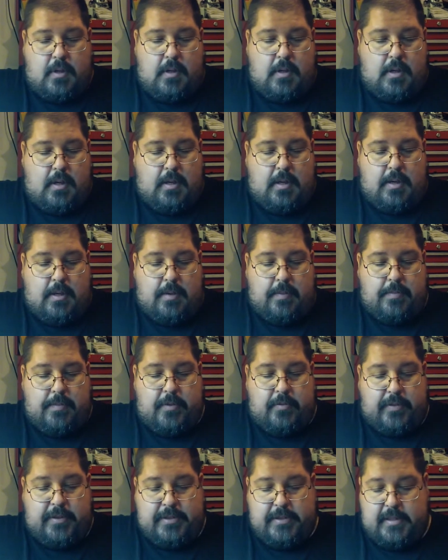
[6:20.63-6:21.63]

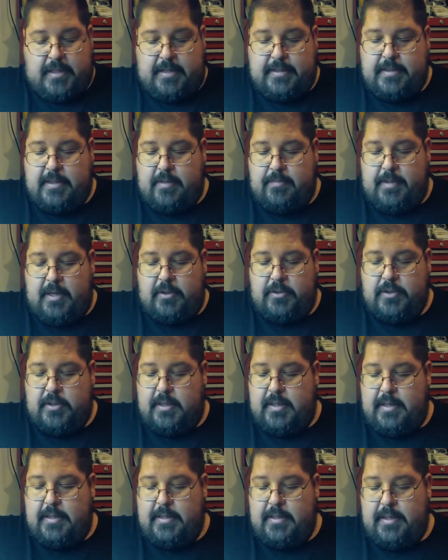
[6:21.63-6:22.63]
The reason I did a Mauser
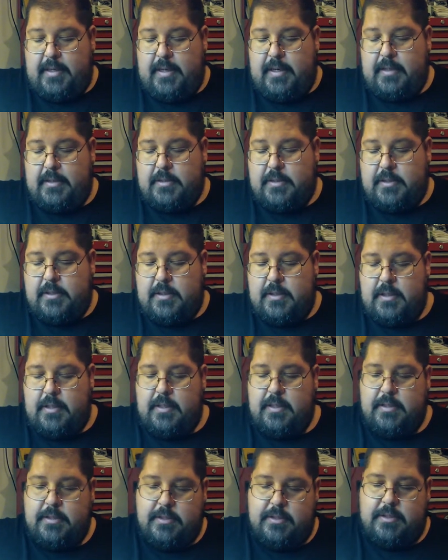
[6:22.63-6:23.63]
98
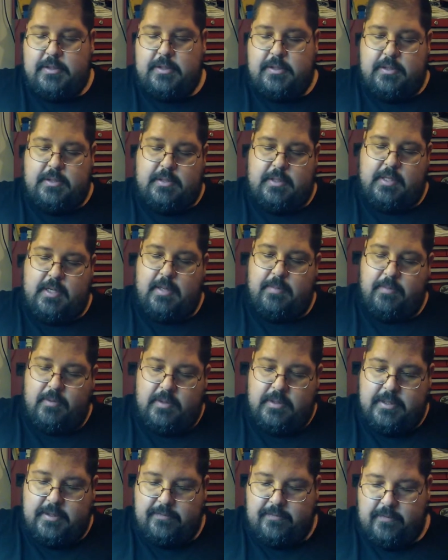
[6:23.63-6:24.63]
is a couple
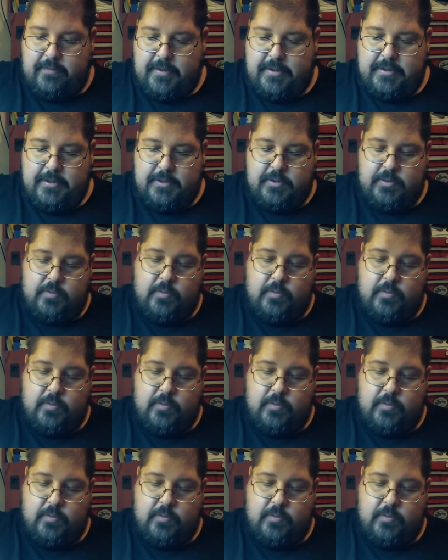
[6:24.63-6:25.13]
of different reasons.